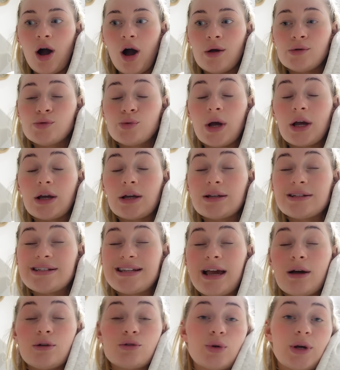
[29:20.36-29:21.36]
I
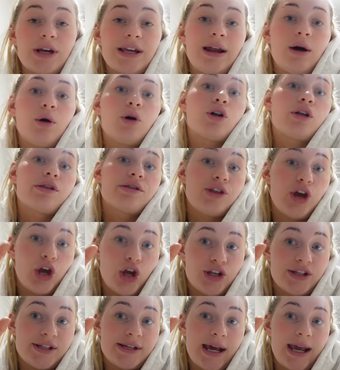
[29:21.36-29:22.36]
was working out on a
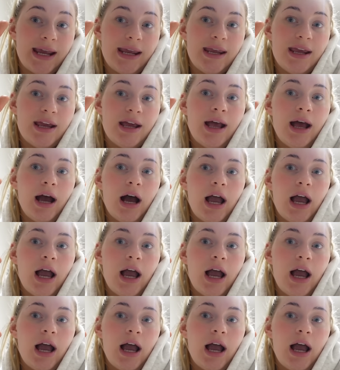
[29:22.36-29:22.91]
Thursday,